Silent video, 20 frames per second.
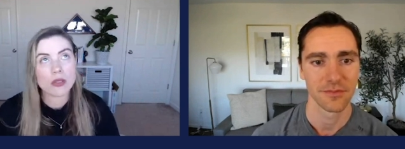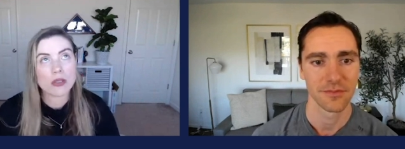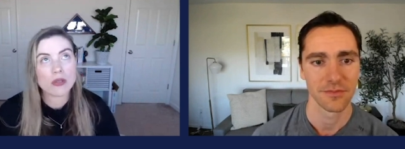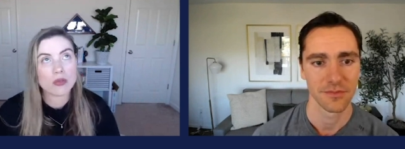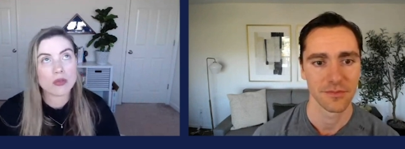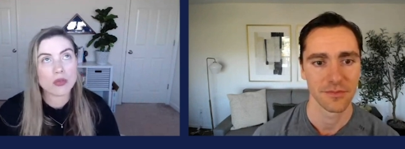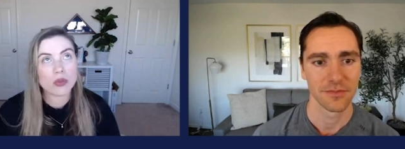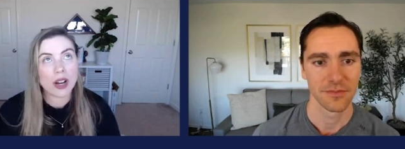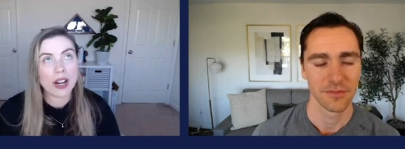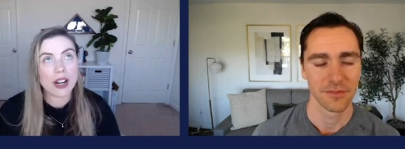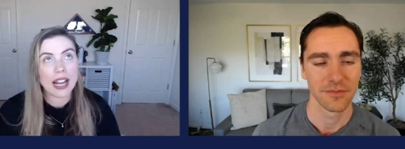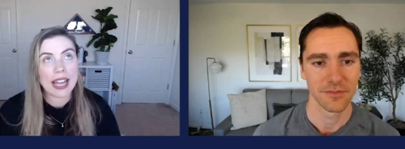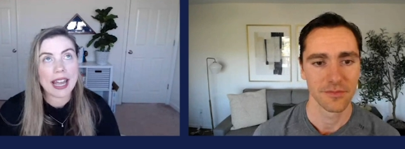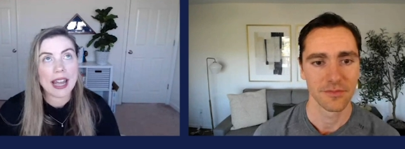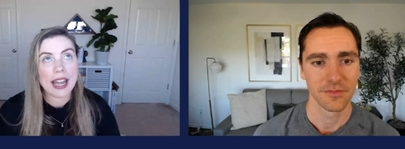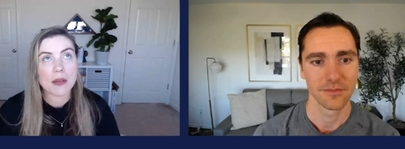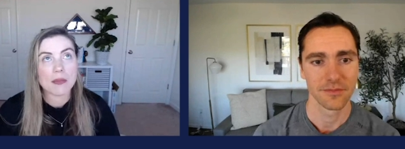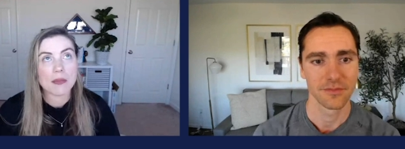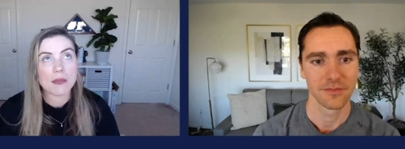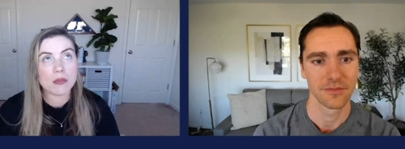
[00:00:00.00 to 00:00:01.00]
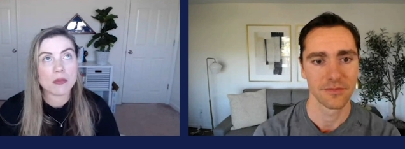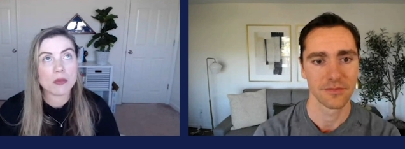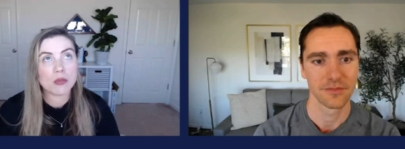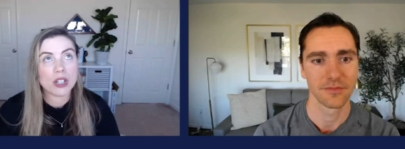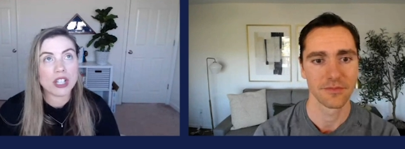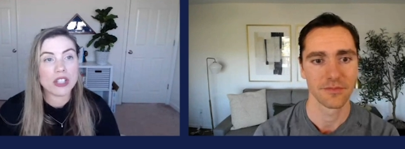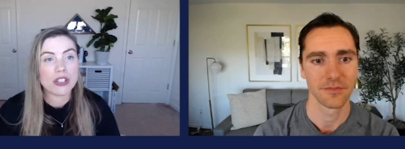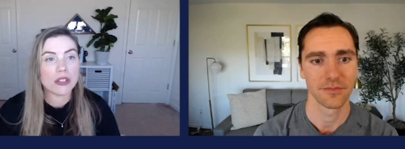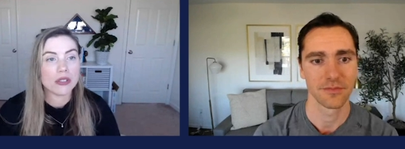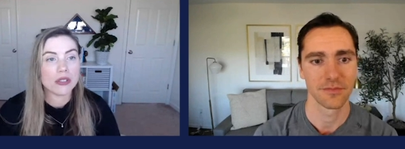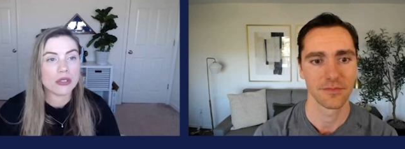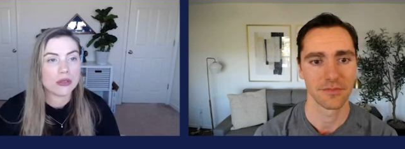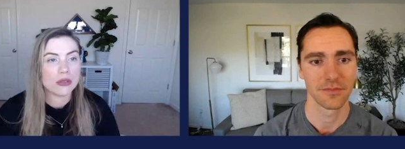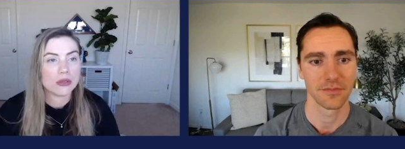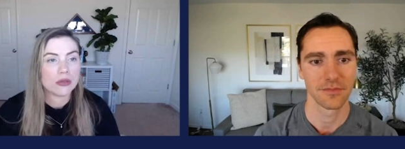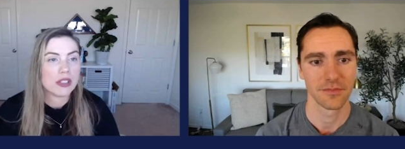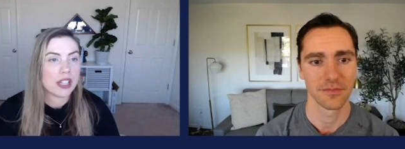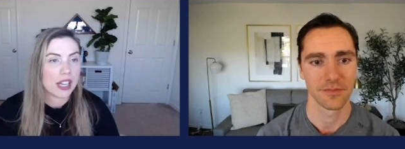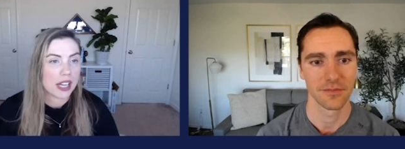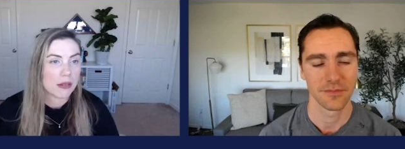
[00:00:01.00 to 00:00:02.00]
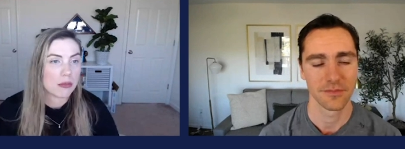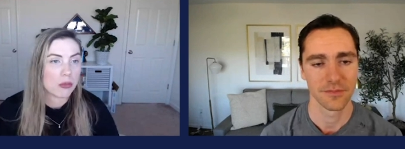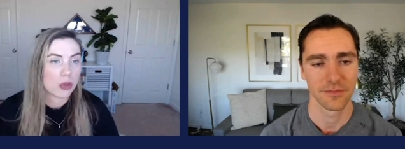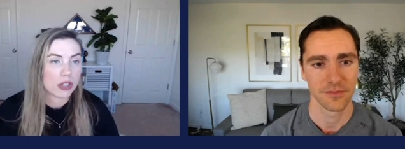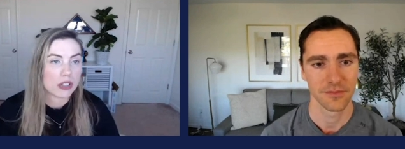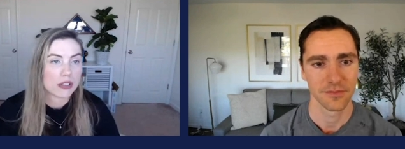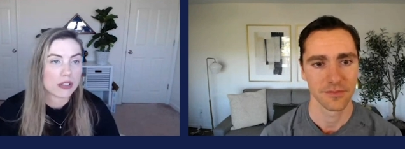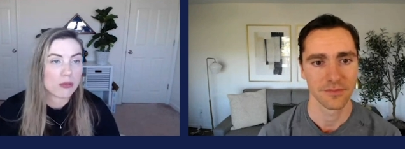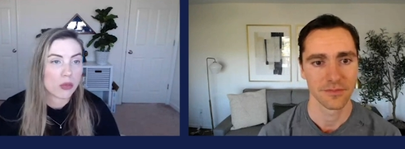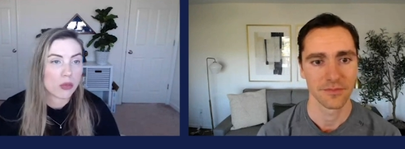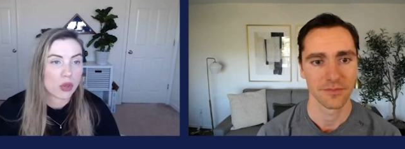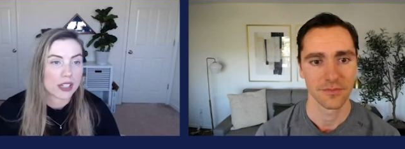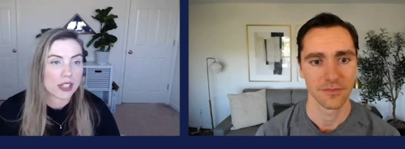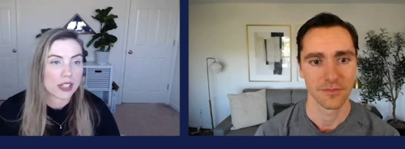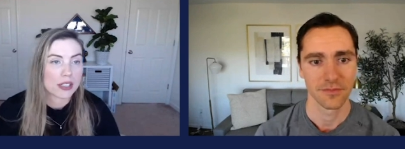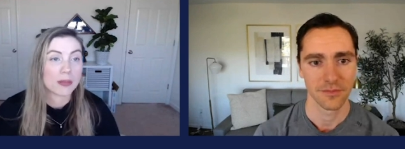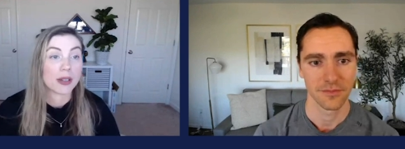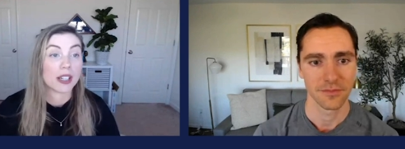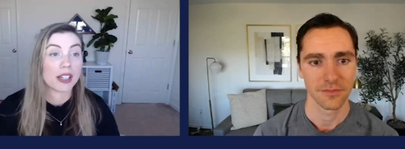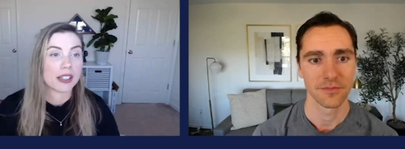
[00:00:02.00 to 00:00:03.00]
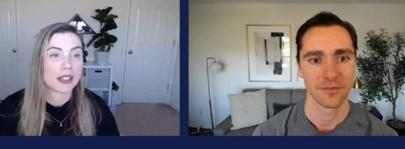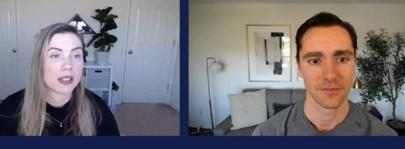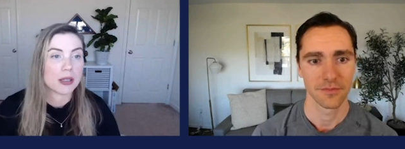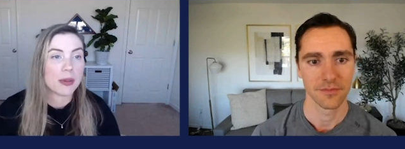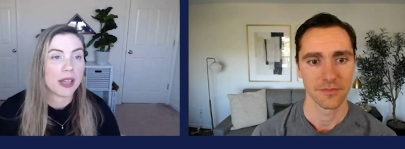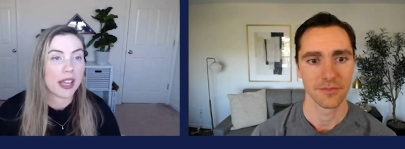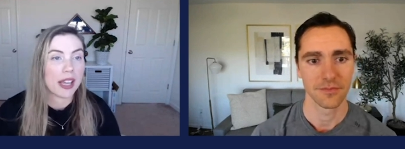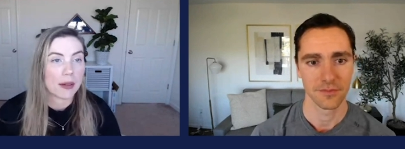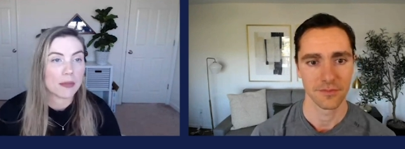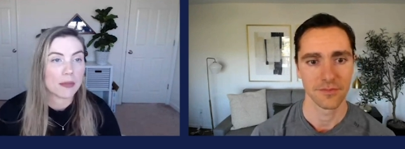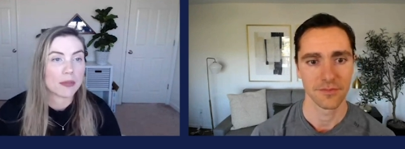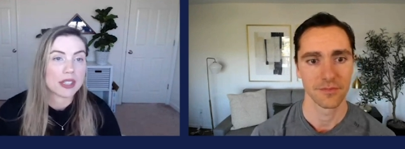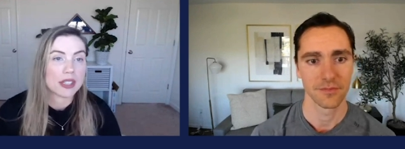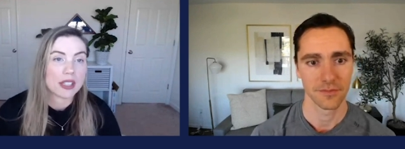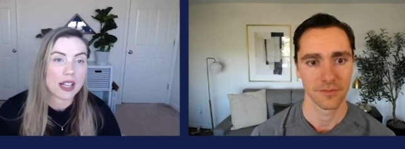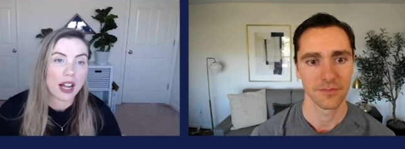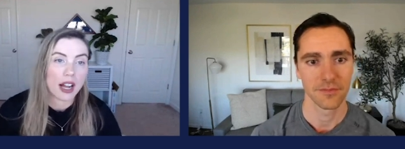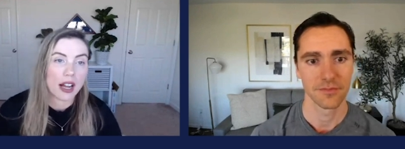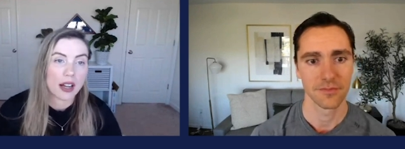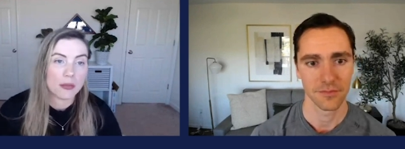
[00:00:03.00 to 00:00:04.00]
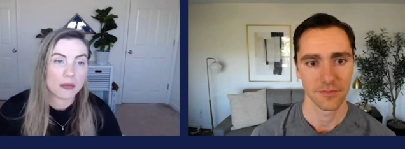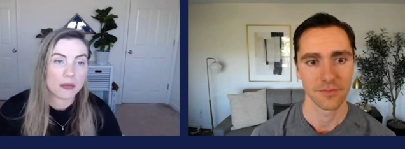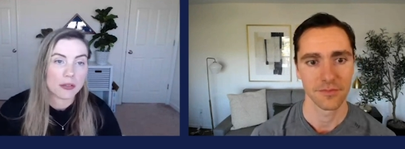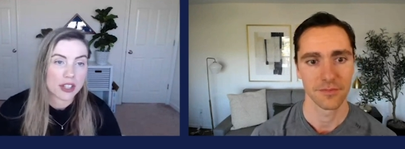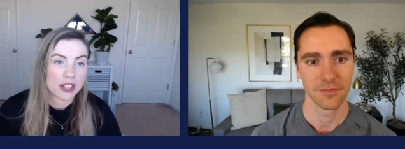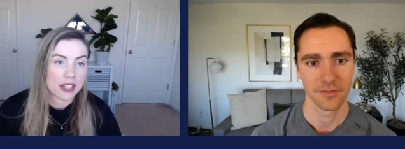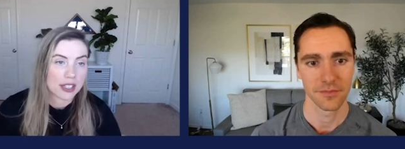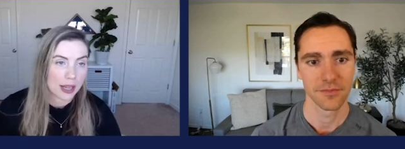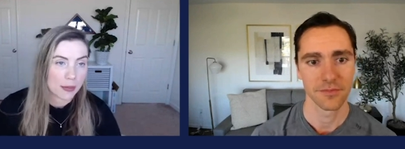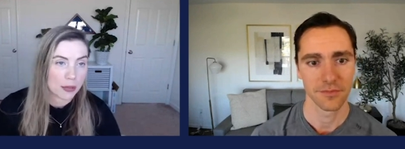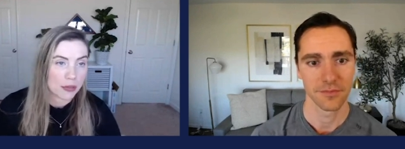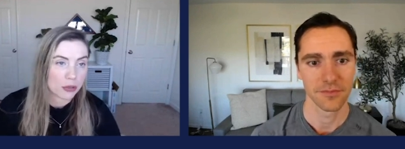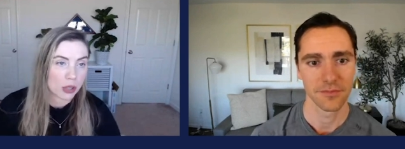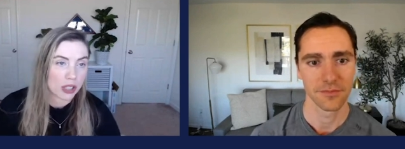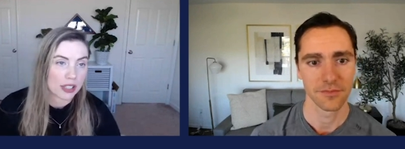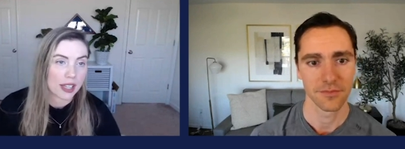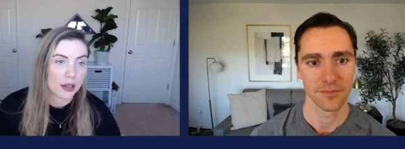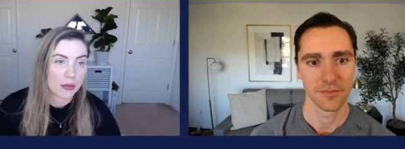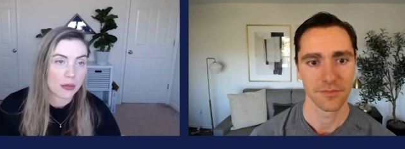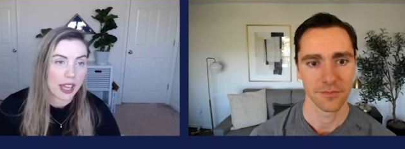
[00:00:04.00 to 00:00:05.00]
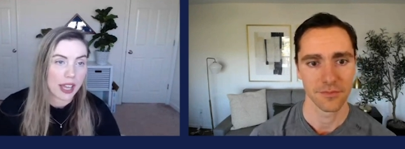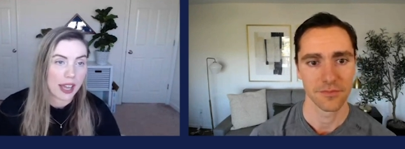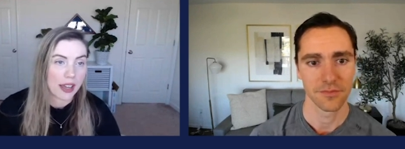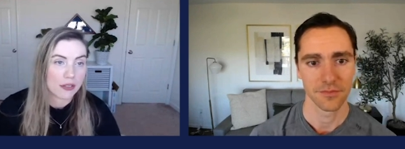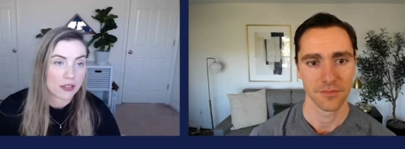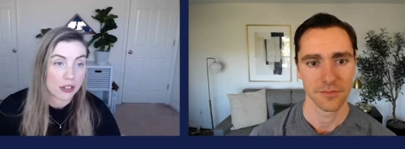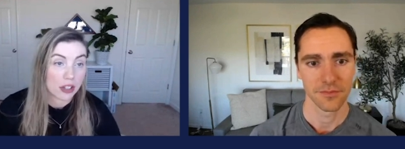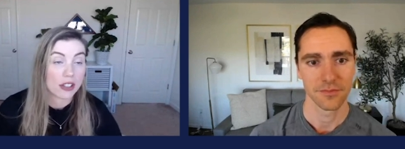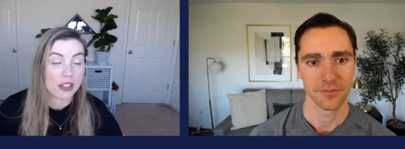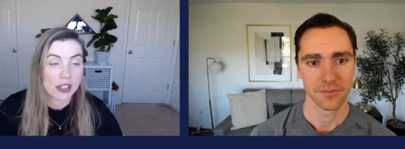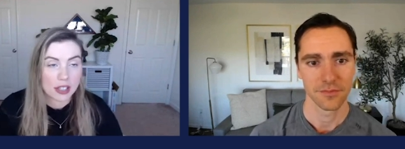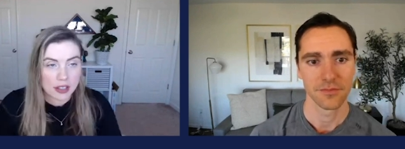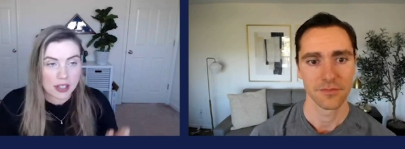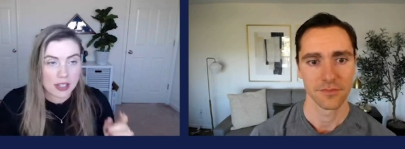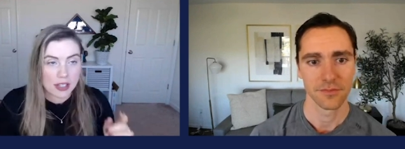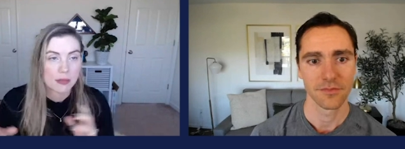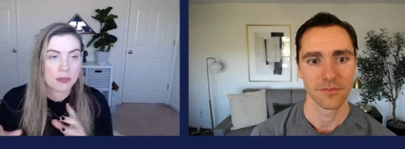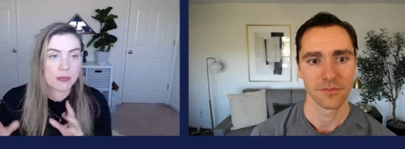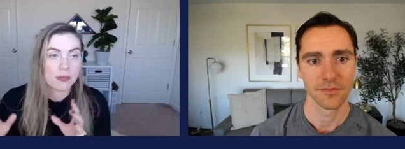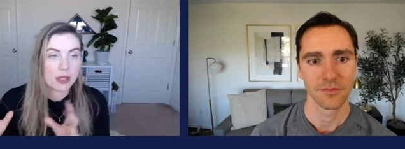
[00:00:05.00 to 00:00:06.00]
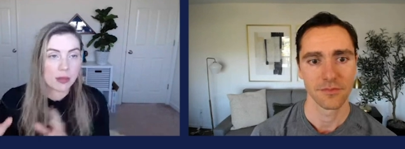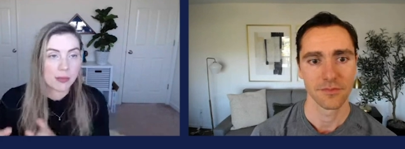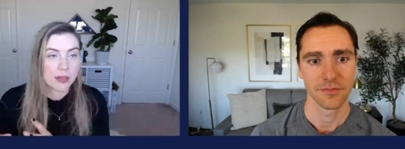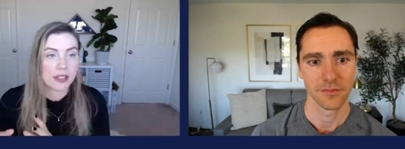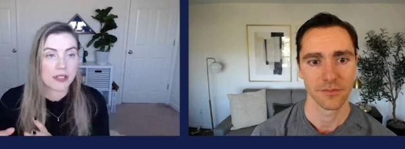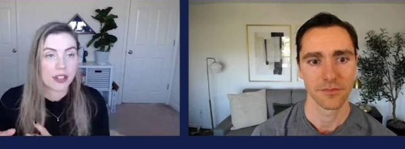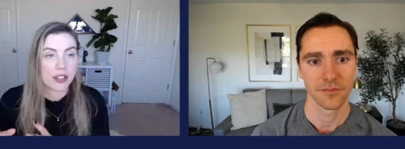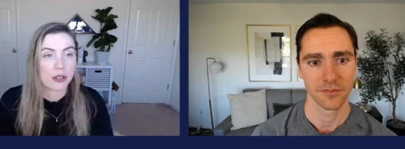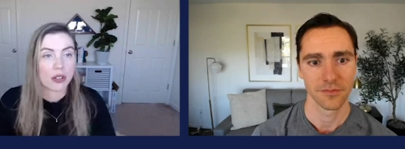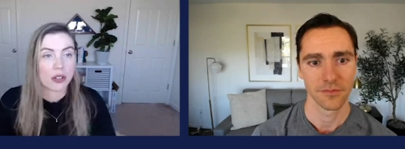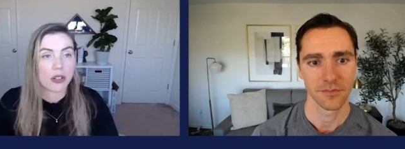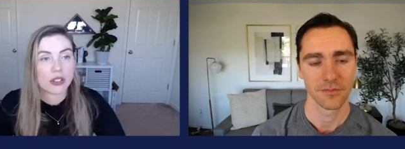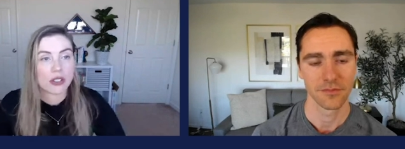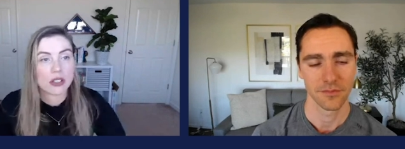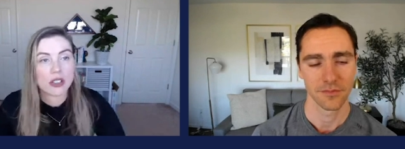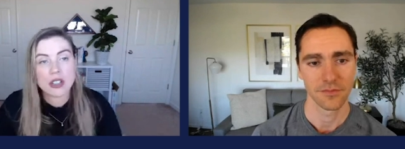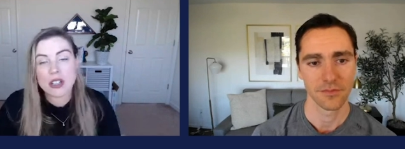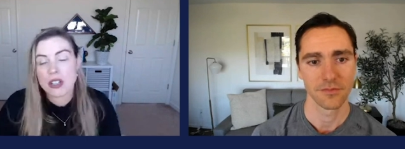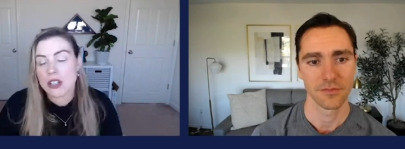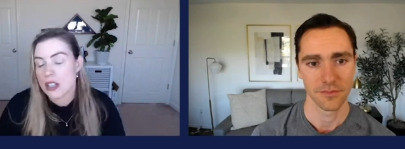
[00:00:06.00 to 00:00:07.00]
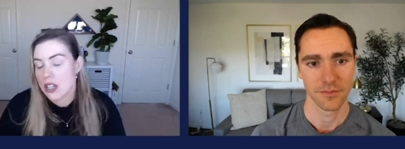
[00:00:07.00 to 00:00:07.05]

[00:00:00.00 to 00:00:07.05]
Speaker 1: where I am, we do need more, more experienced P Ms um, for the type of work that we have in this specific role.